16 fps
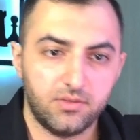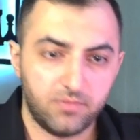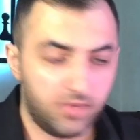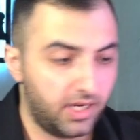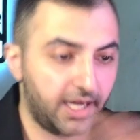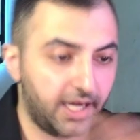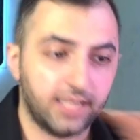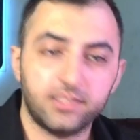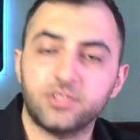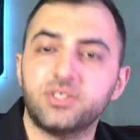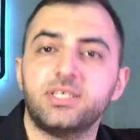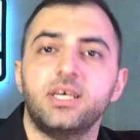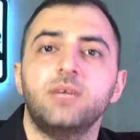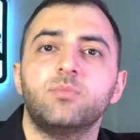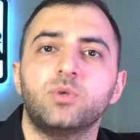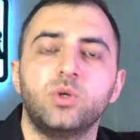Again, the
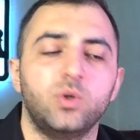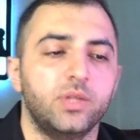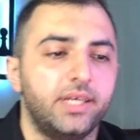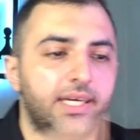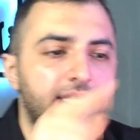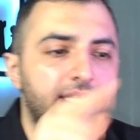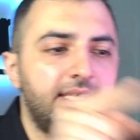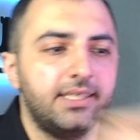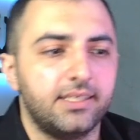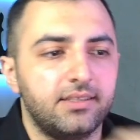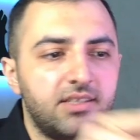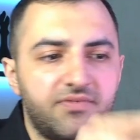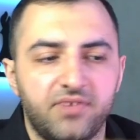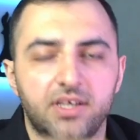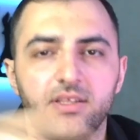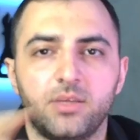same rule. He didn't
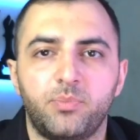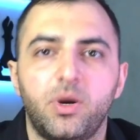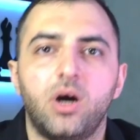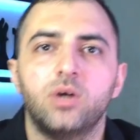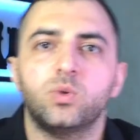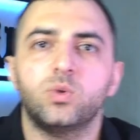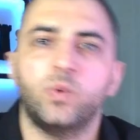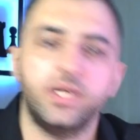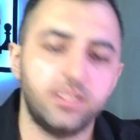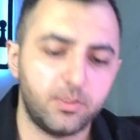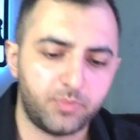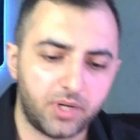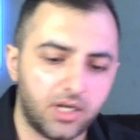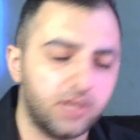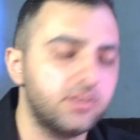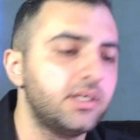defend the pawn with the
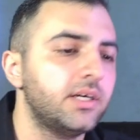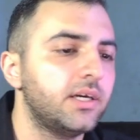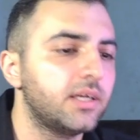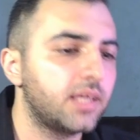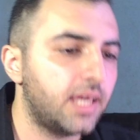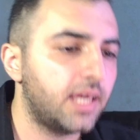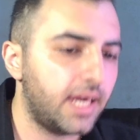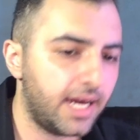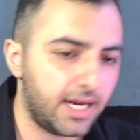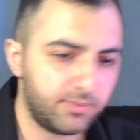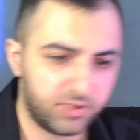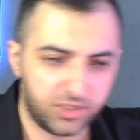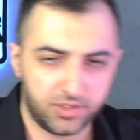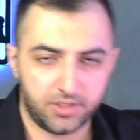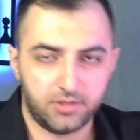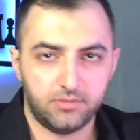pawn.
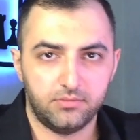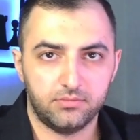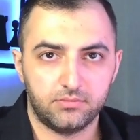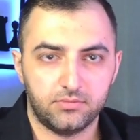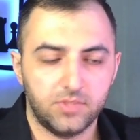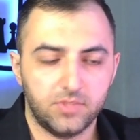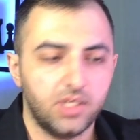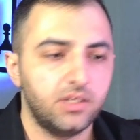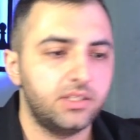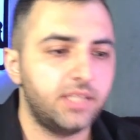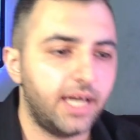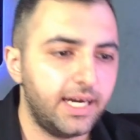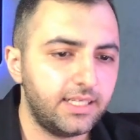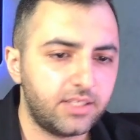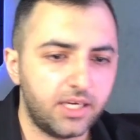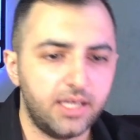Capture.
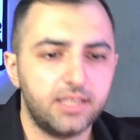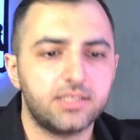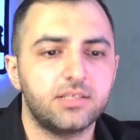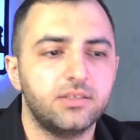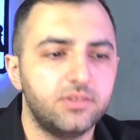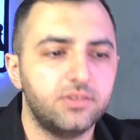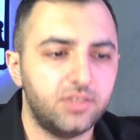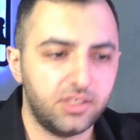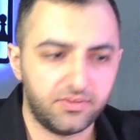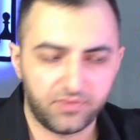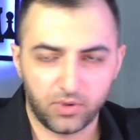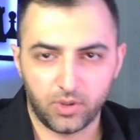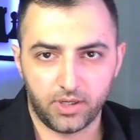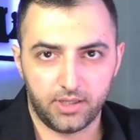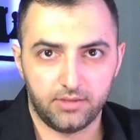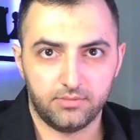Knight takes
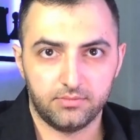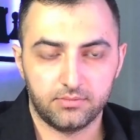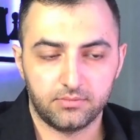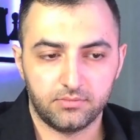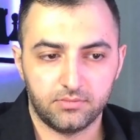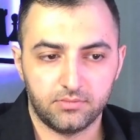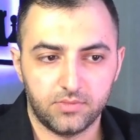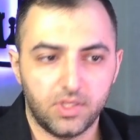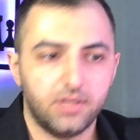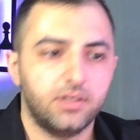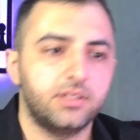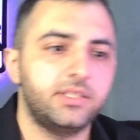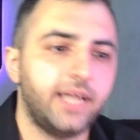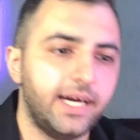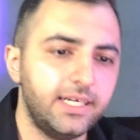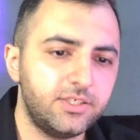d4.
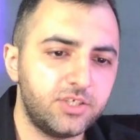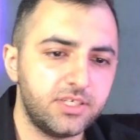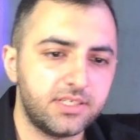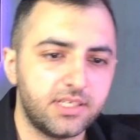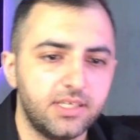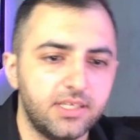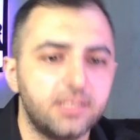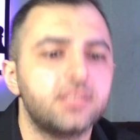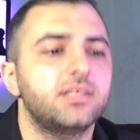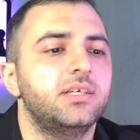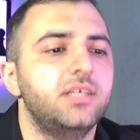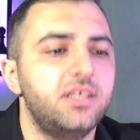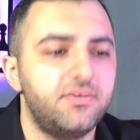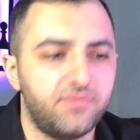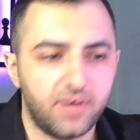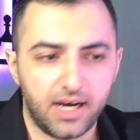Knight g6,
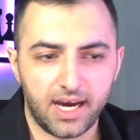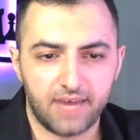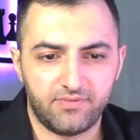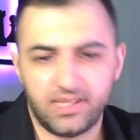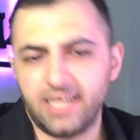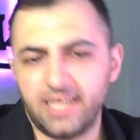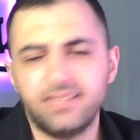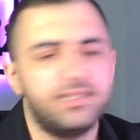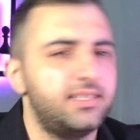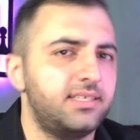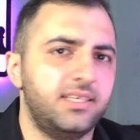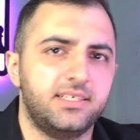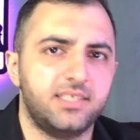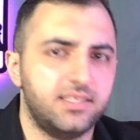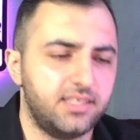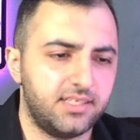b5. Knight
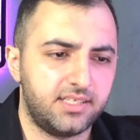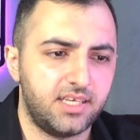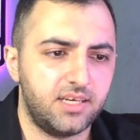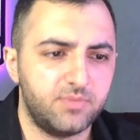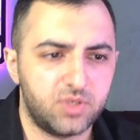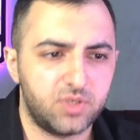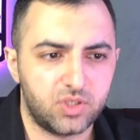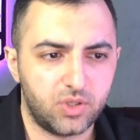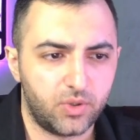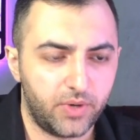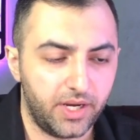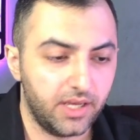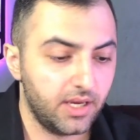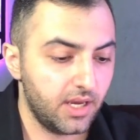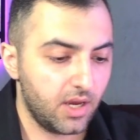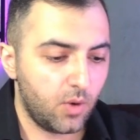c6 is the same story.
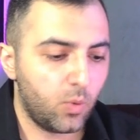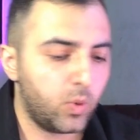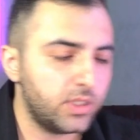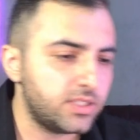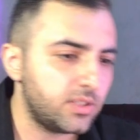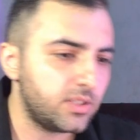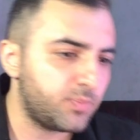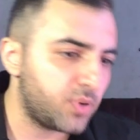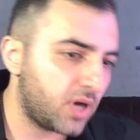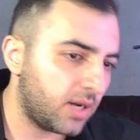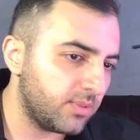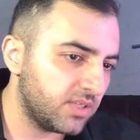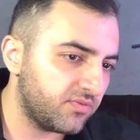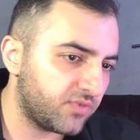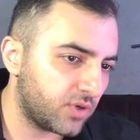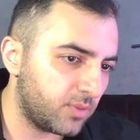What's the
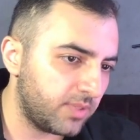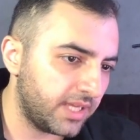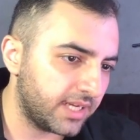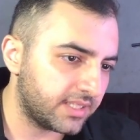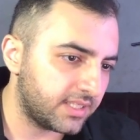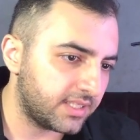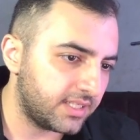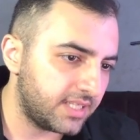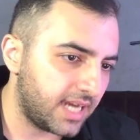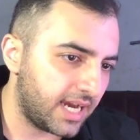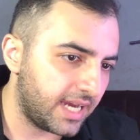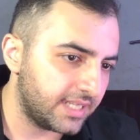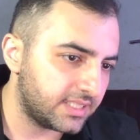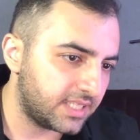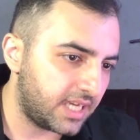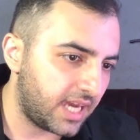problem for Black? The
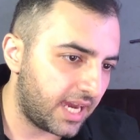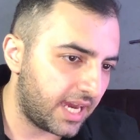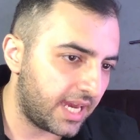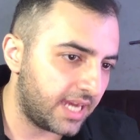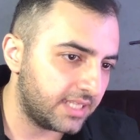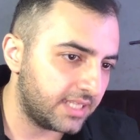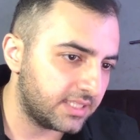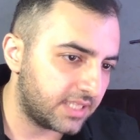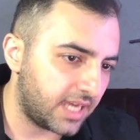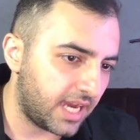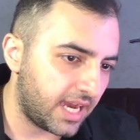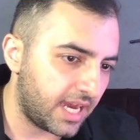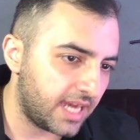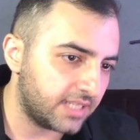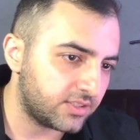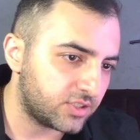knight can't
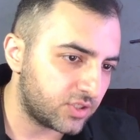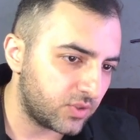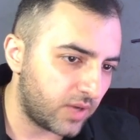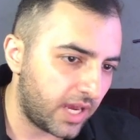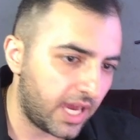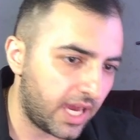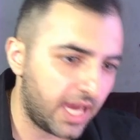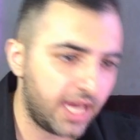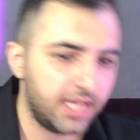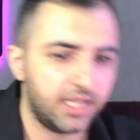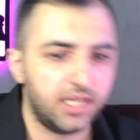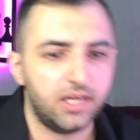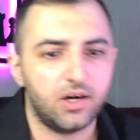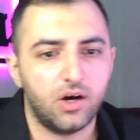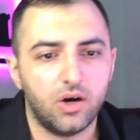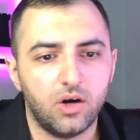get to any
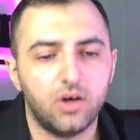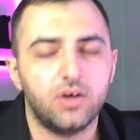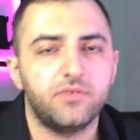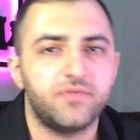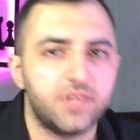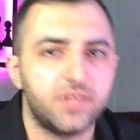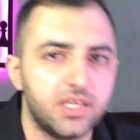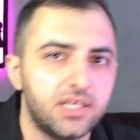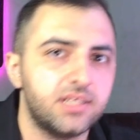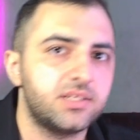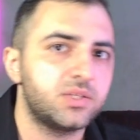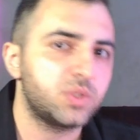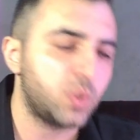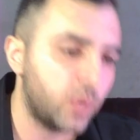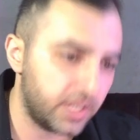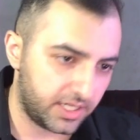of these
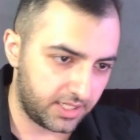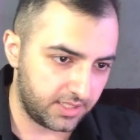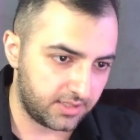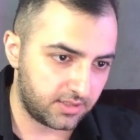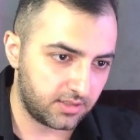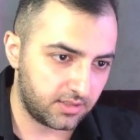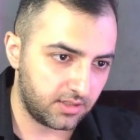squares.